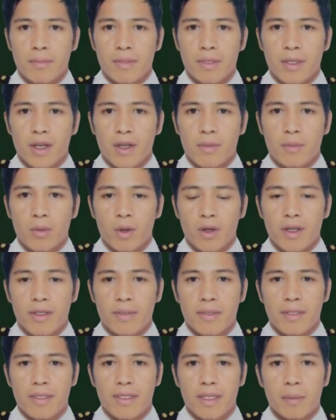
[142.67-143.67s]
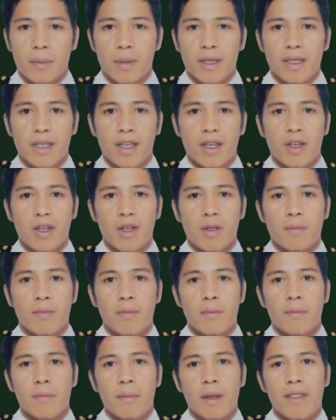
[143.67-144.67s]
Therefore, stability curve,
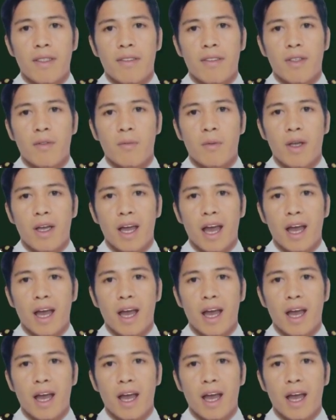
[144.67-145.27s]
metacentric